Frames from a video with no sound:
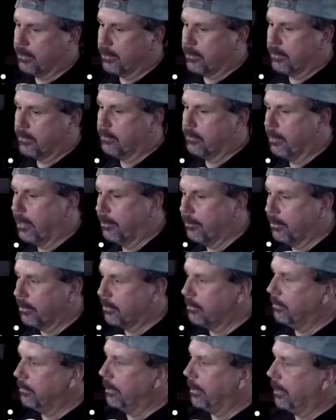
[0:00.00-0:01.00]
because when I'm doing
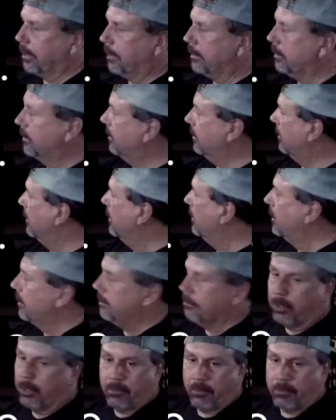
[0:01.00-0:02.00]
swing, I like to do
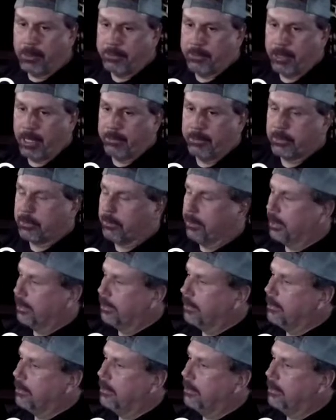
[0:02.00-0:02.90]
more of a bebop swing.